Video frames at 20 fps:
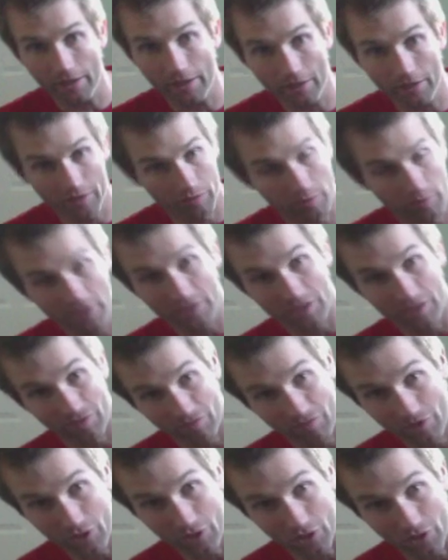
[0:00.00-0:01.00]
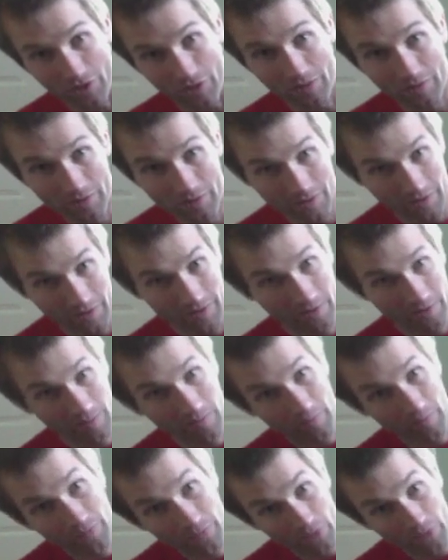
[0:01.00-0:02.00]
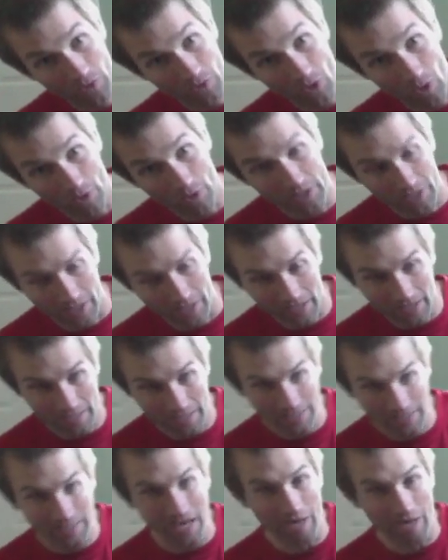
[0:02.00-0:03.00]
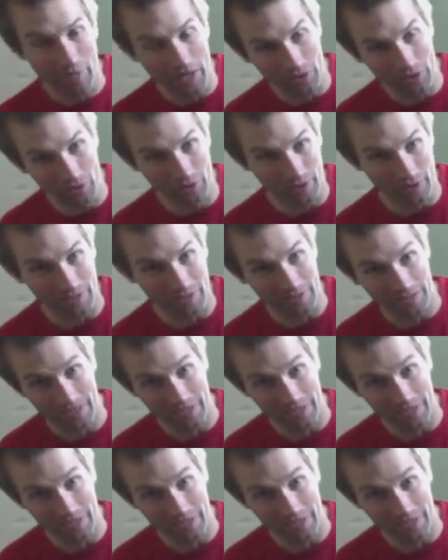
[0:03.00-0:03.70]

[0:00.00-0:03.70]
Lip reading: could be sufficient. Almost any time I do this,